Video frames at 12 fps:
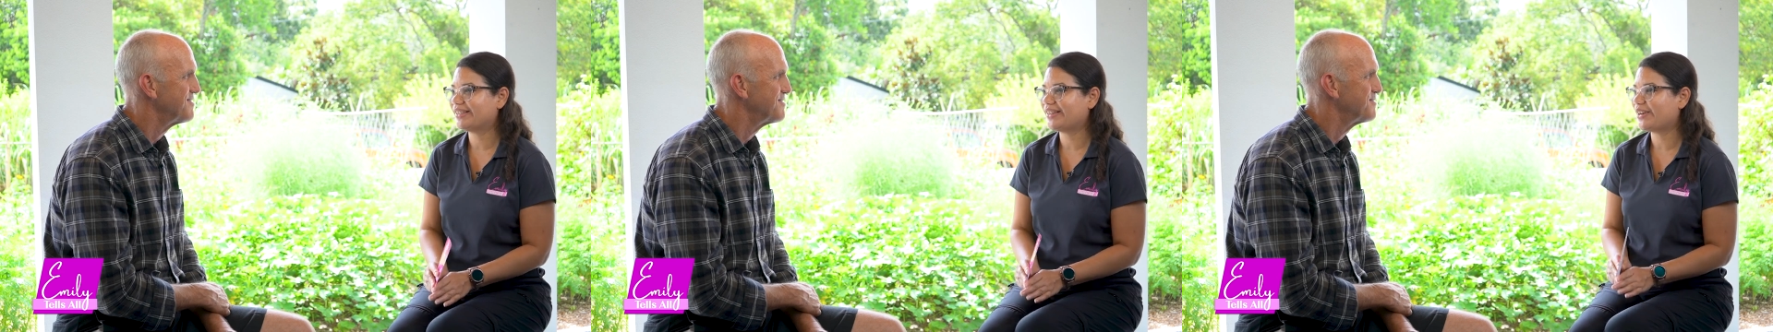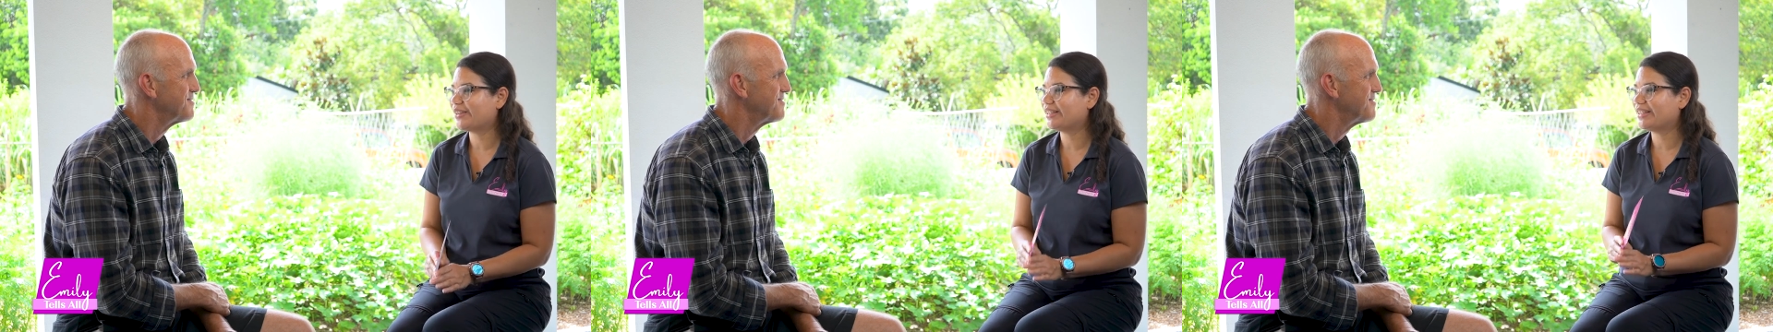
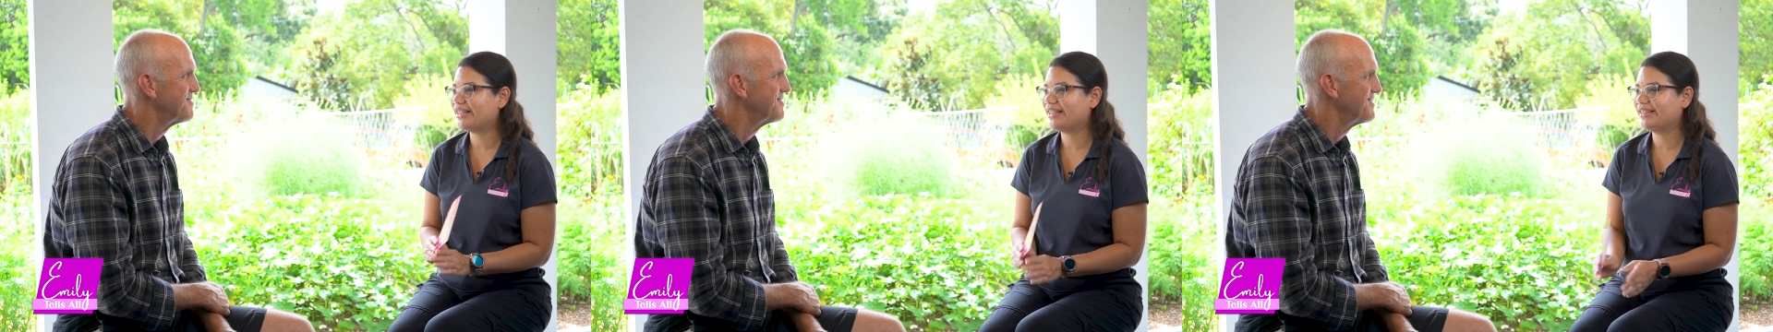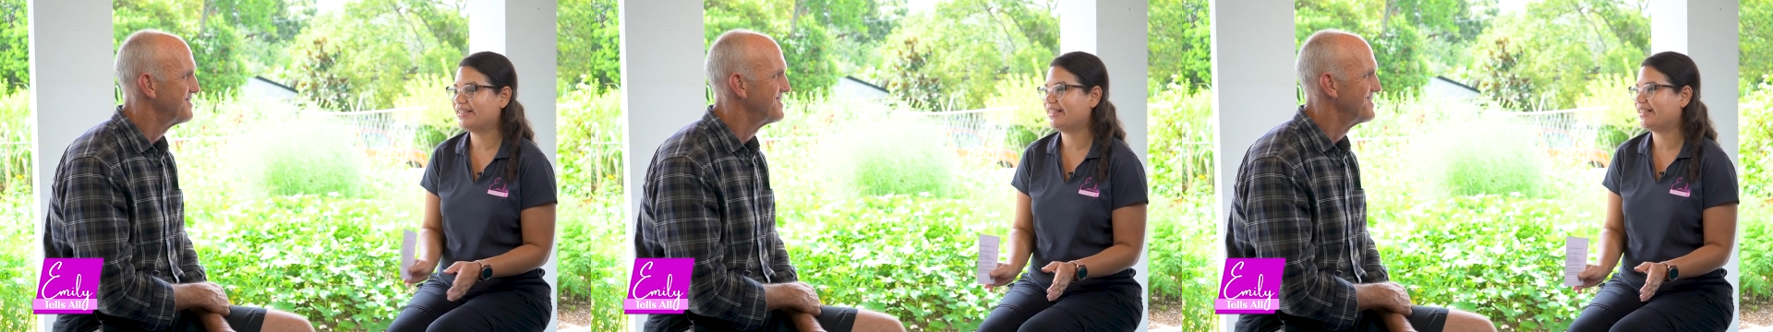Speaker 1: are the
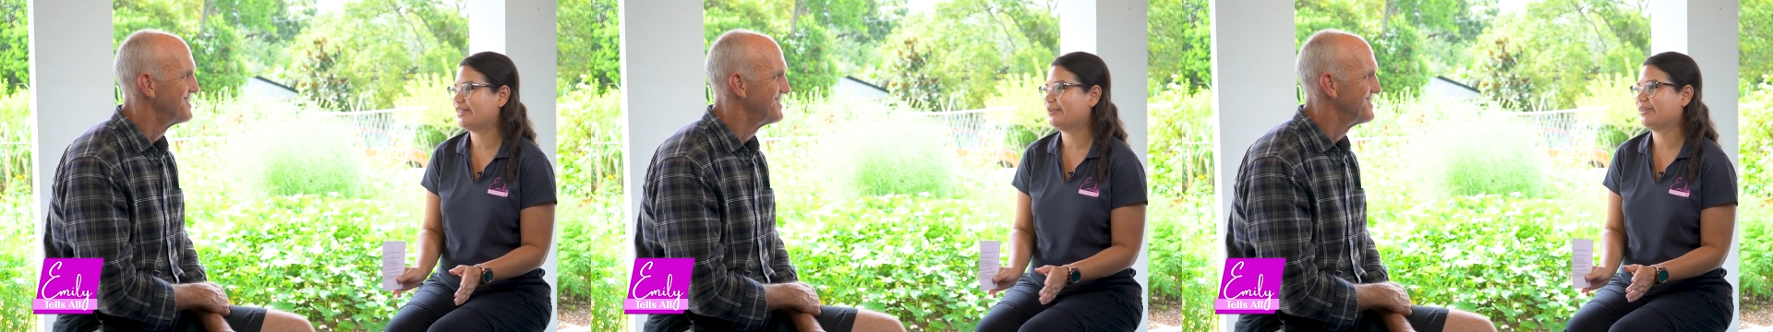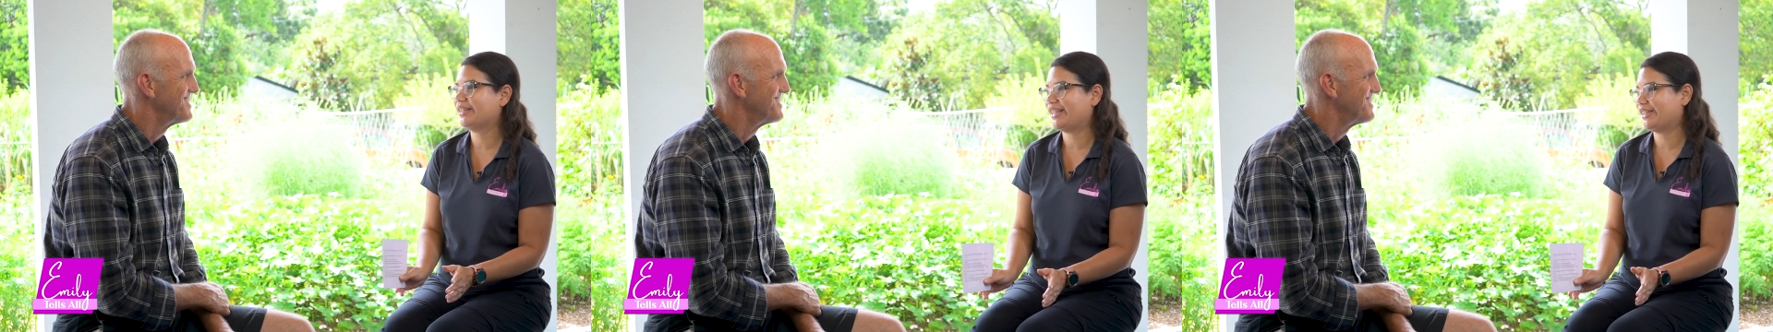easiest
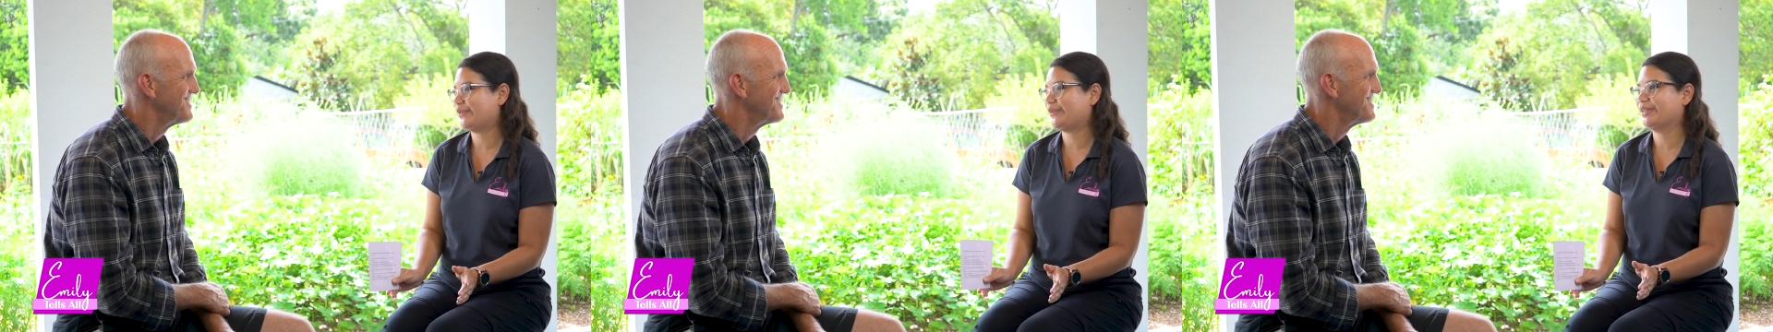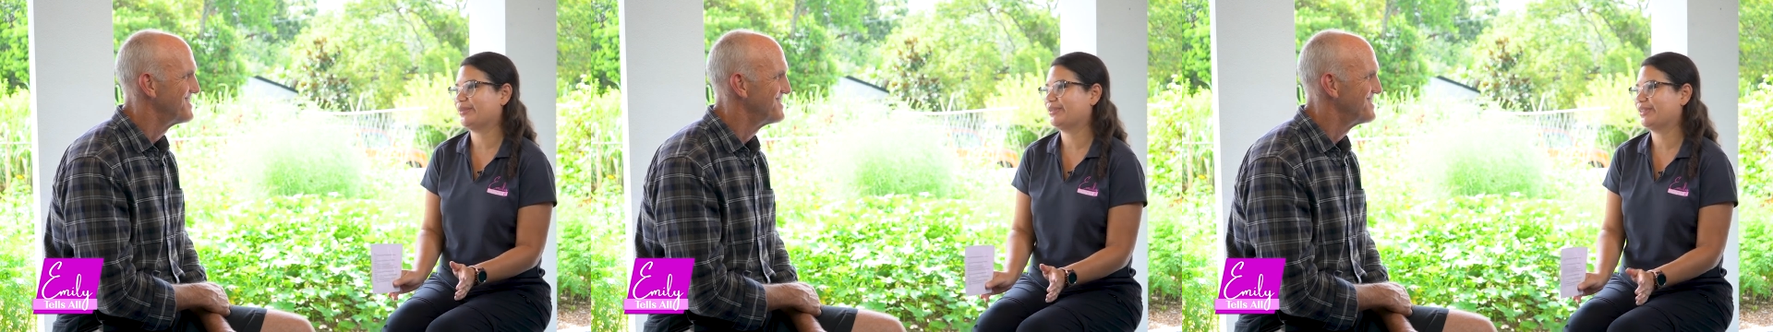plants for
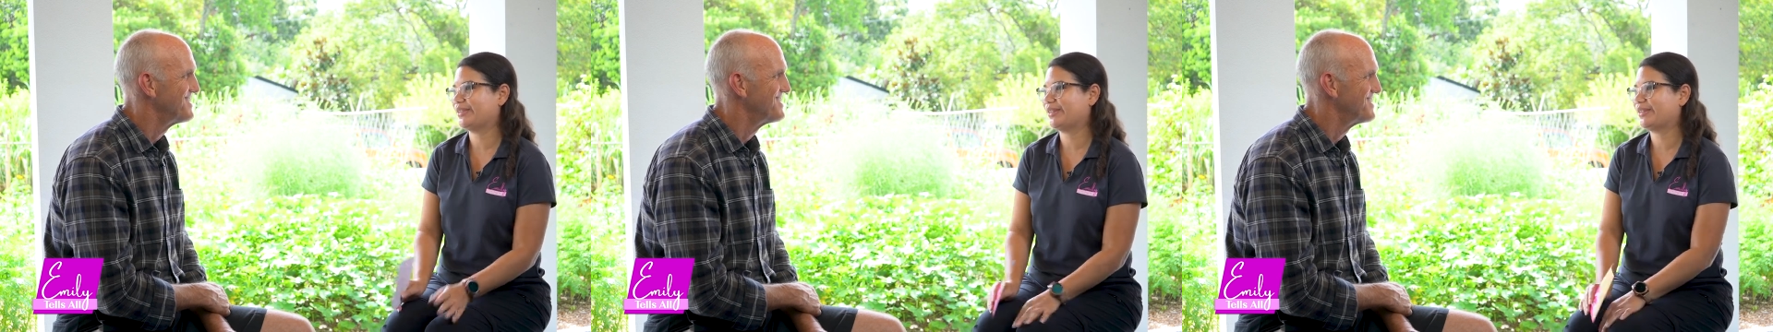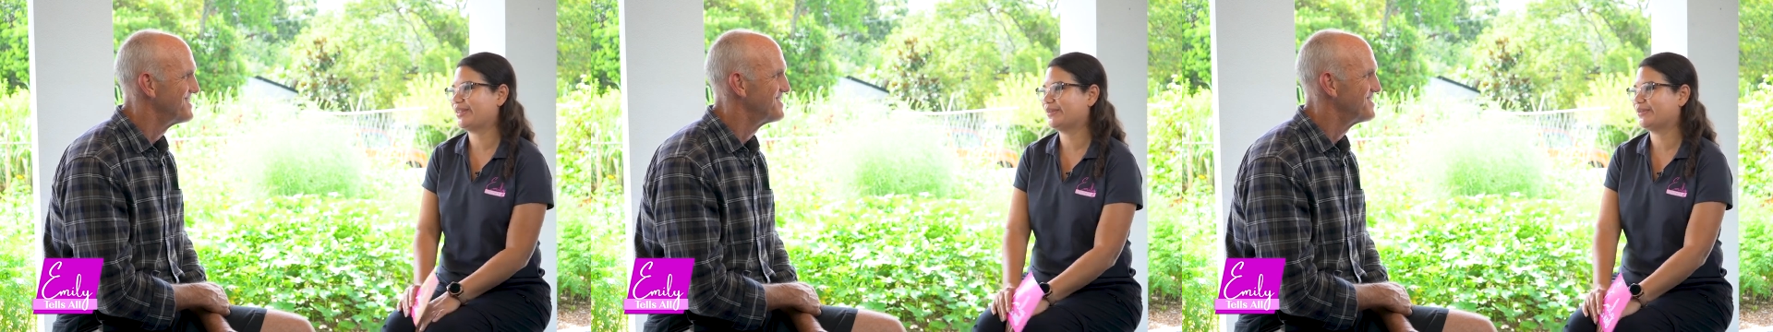them to start
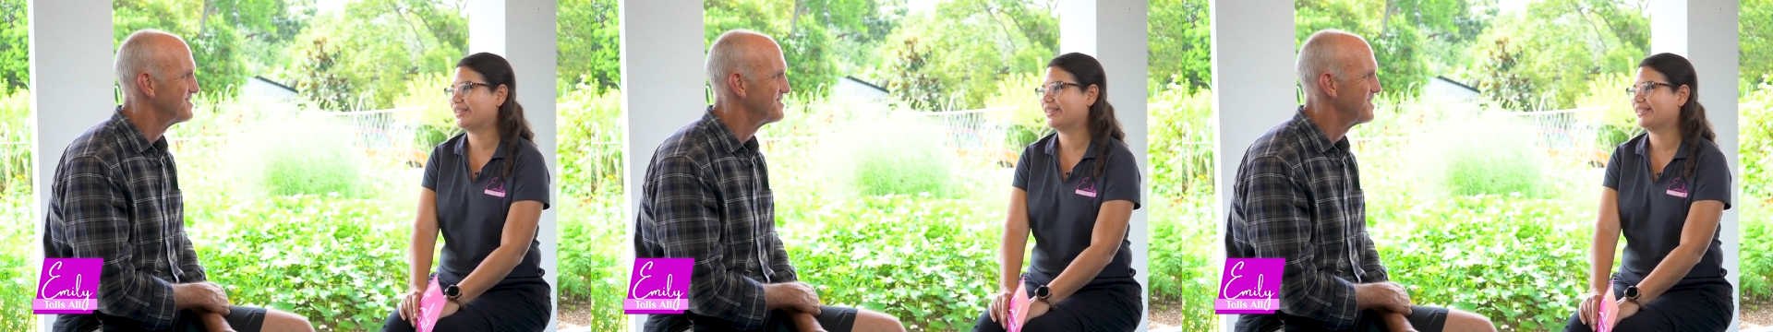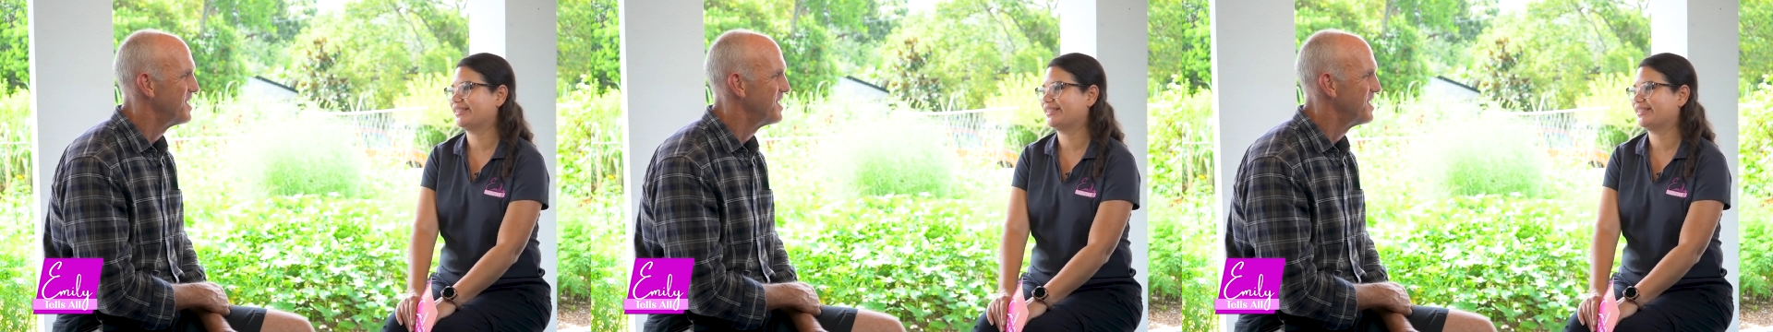off with?